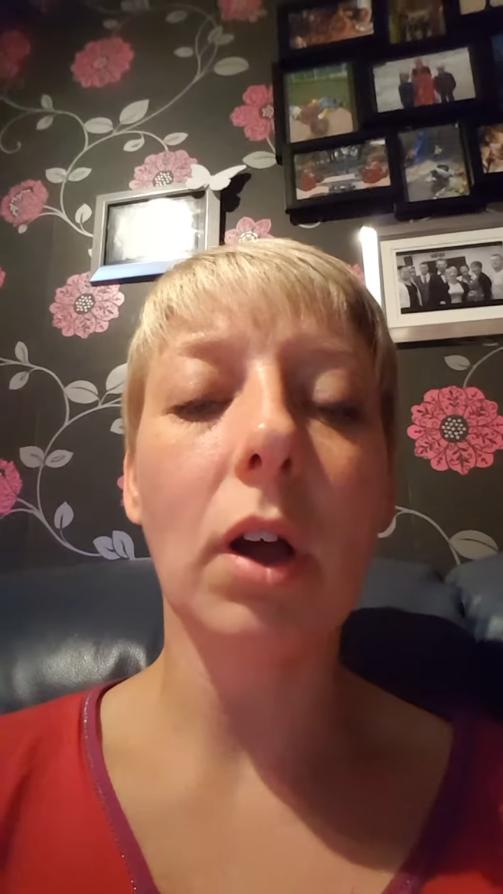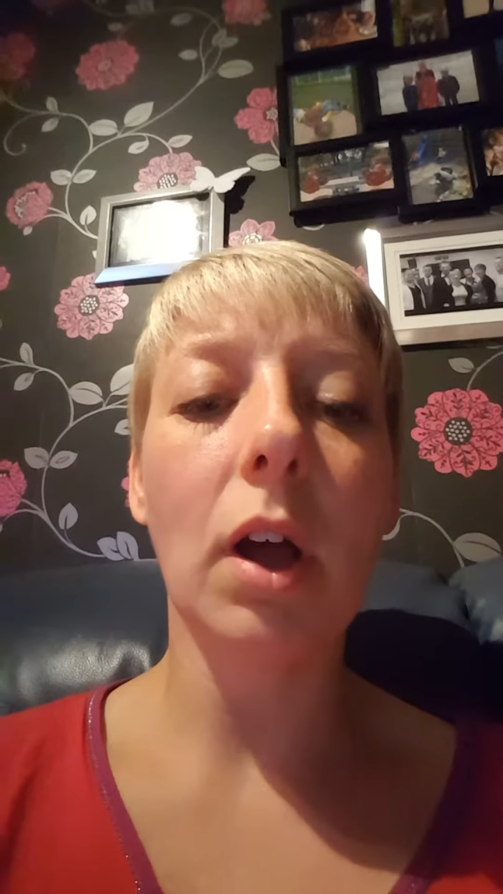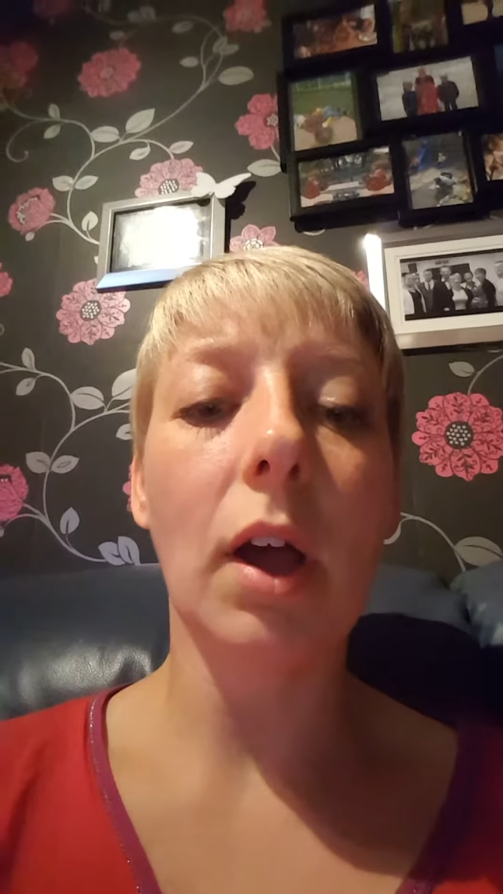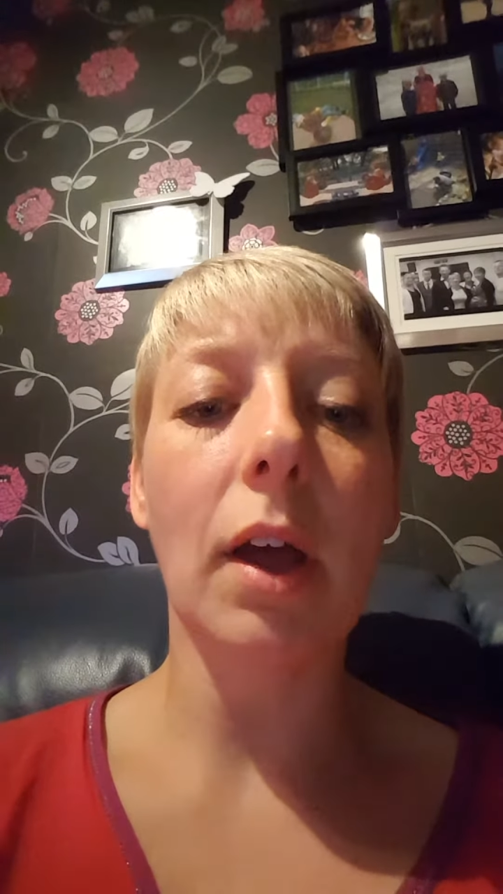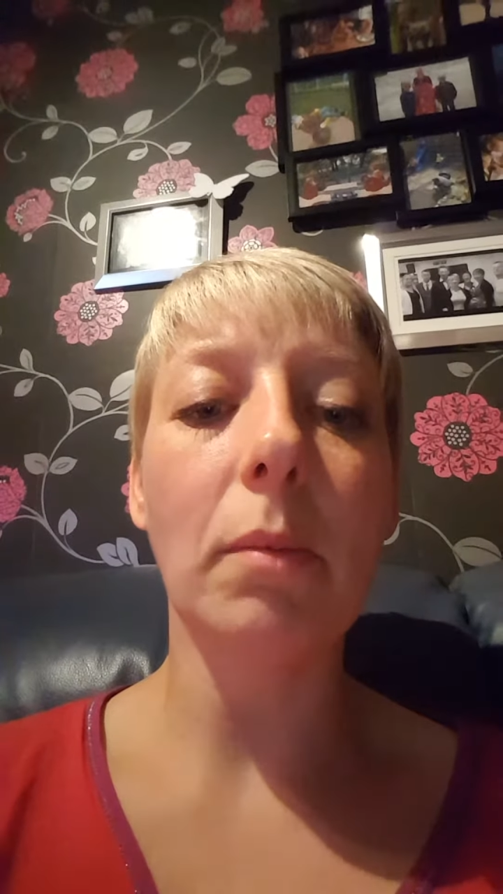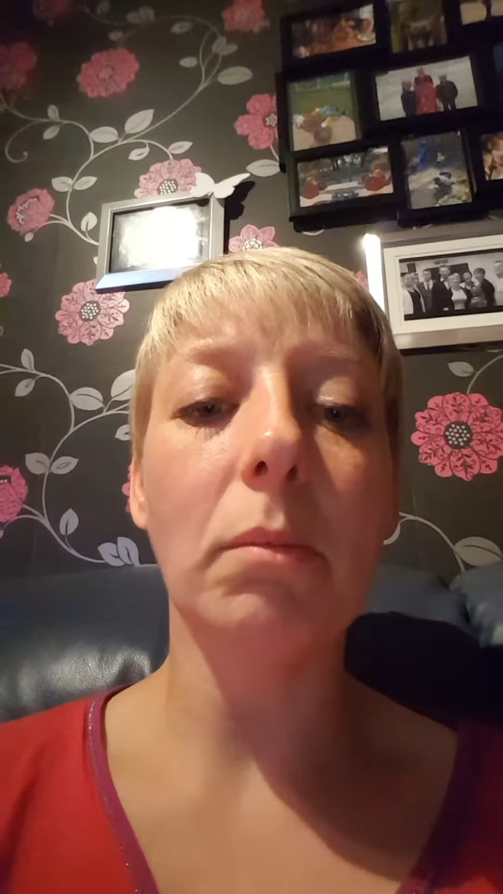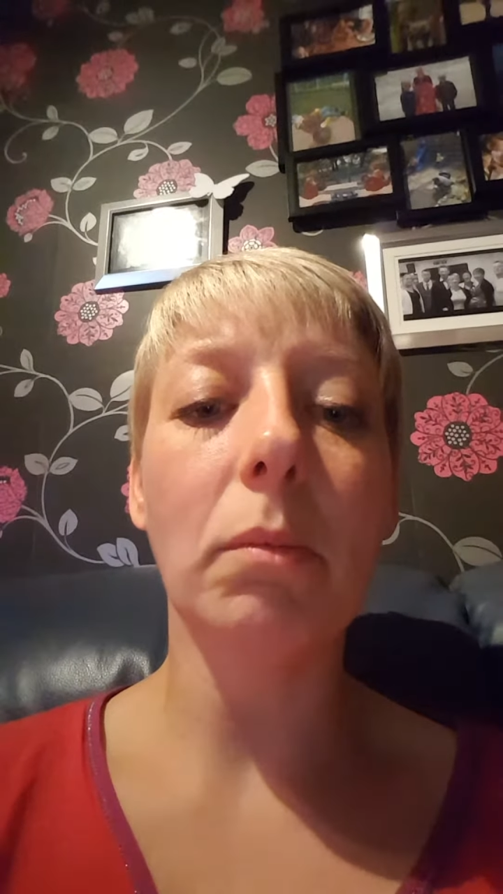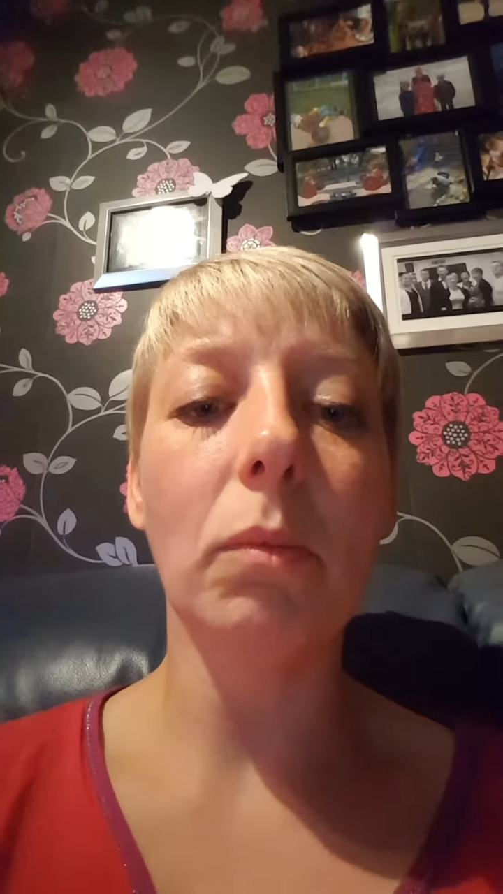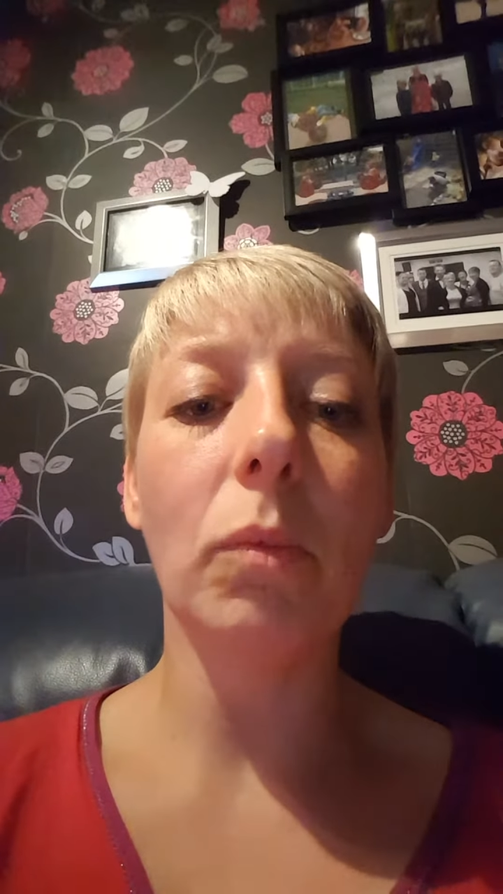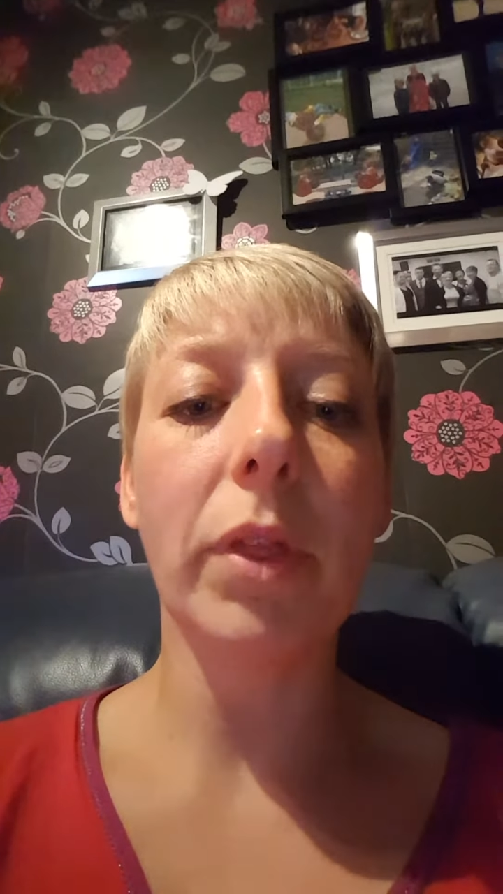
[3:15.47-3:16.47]

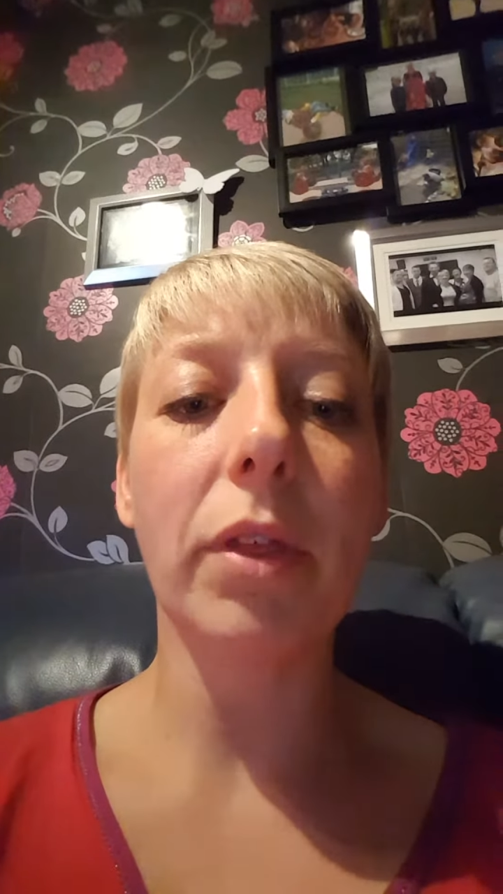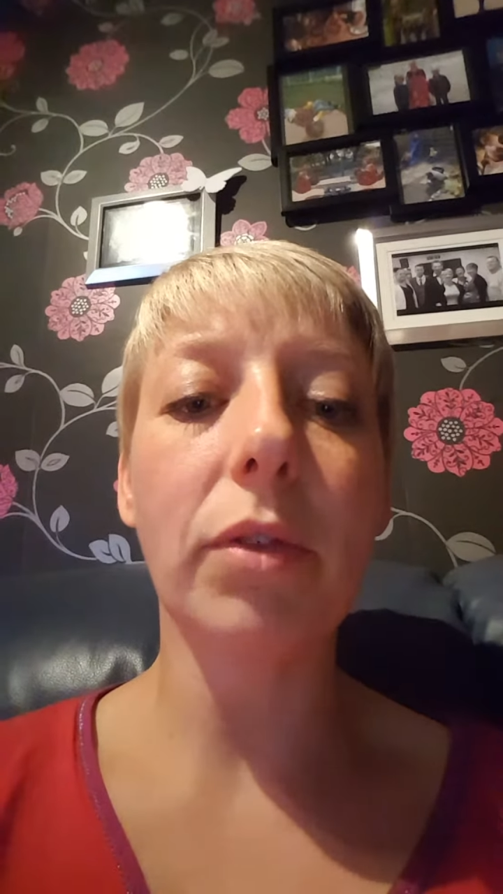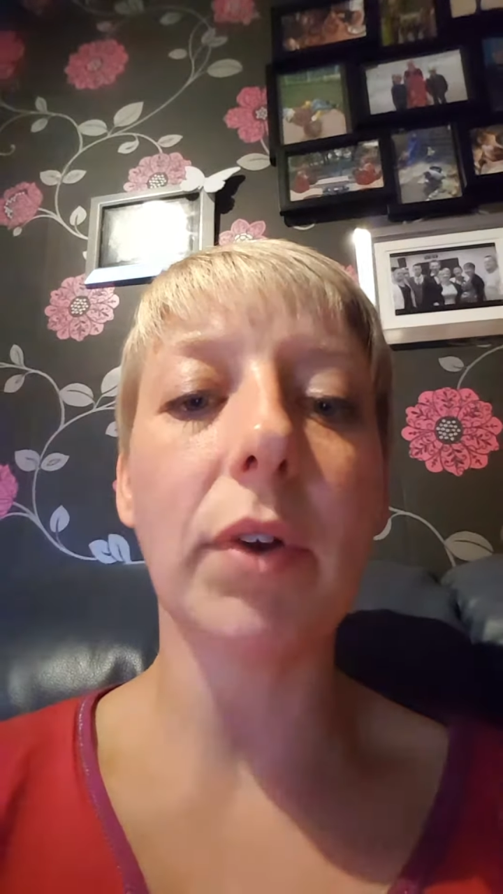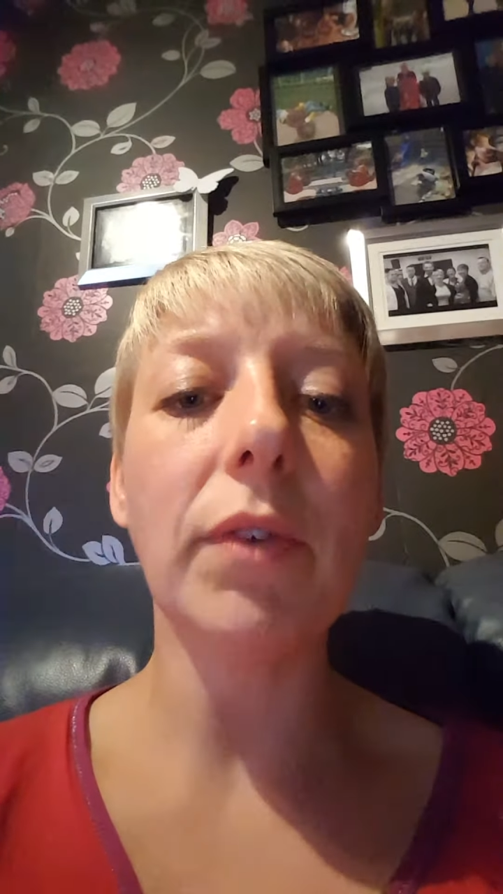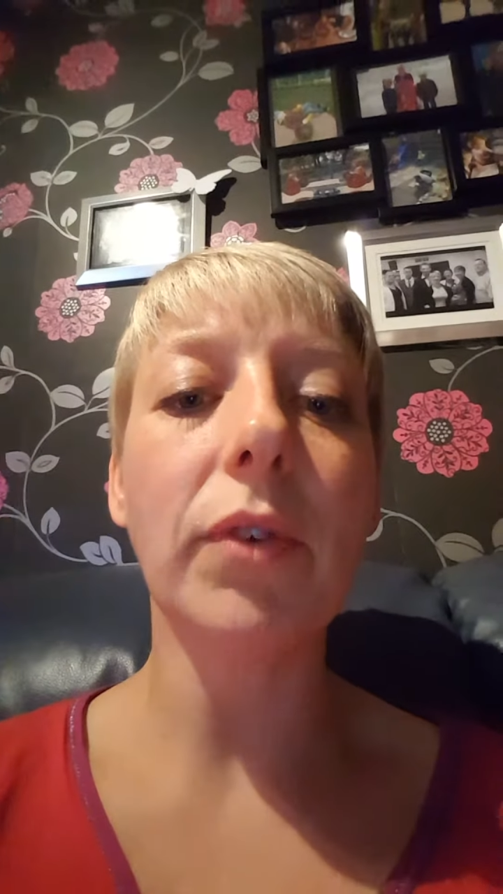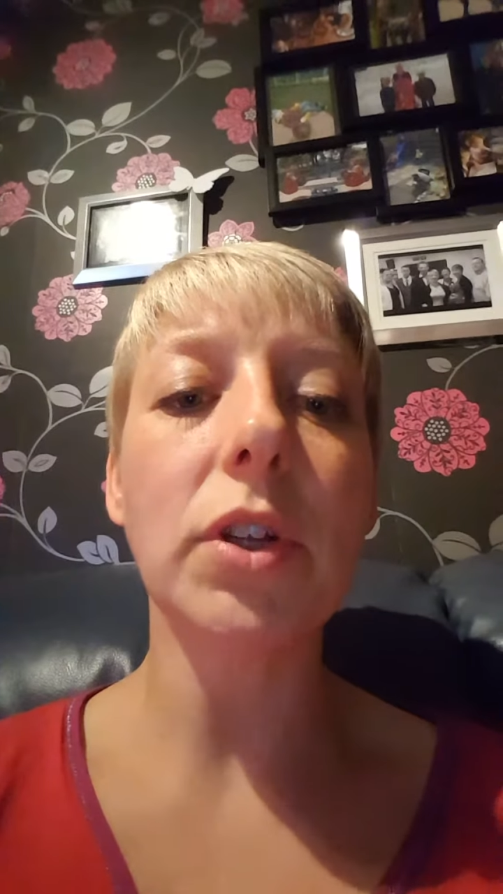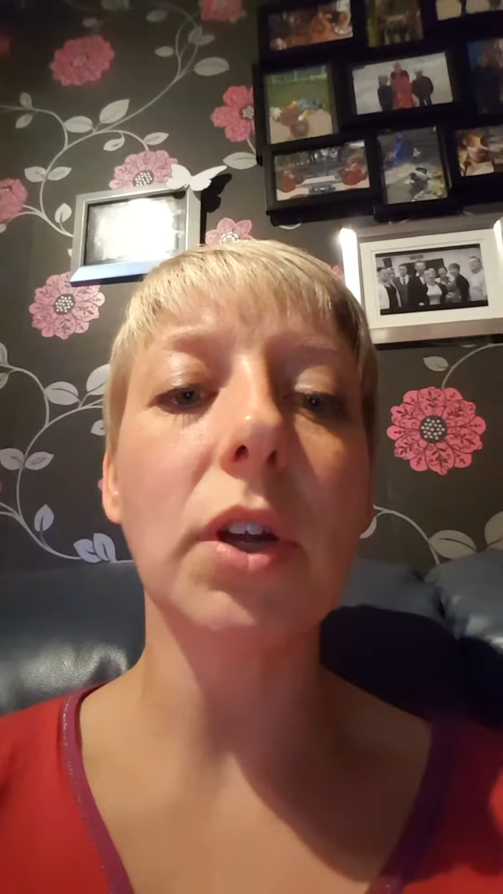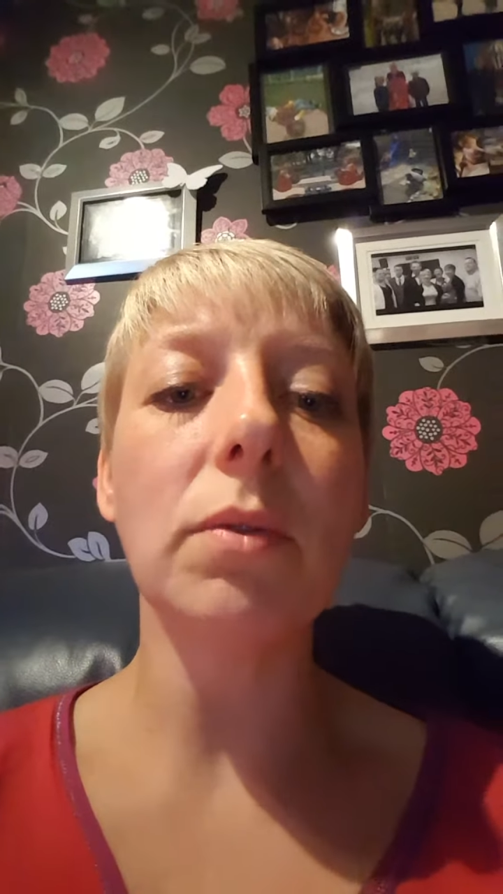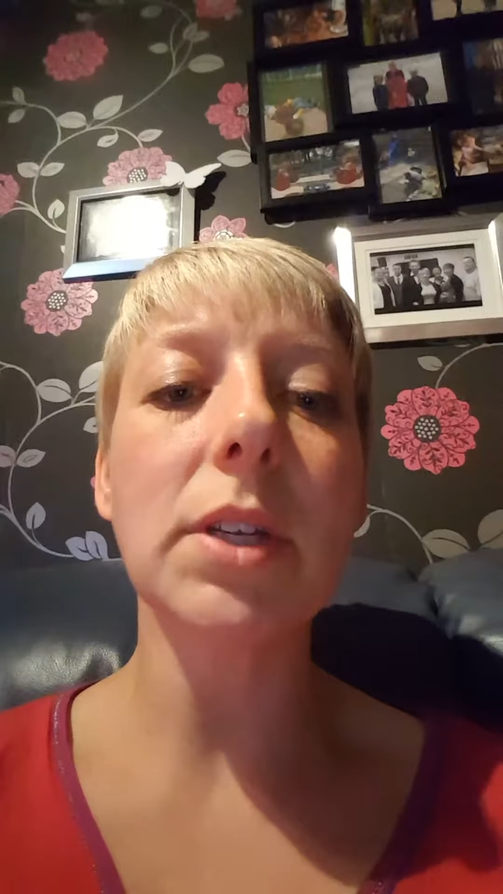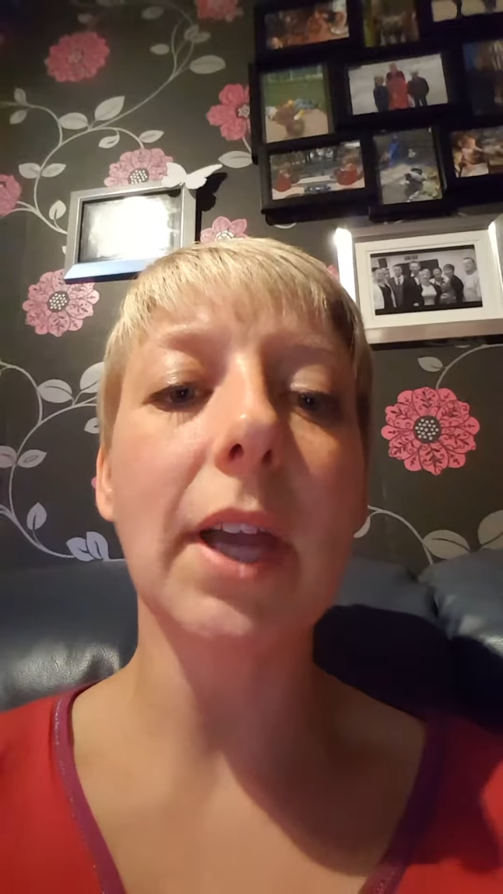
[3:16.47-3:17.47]
with the 3 for 2s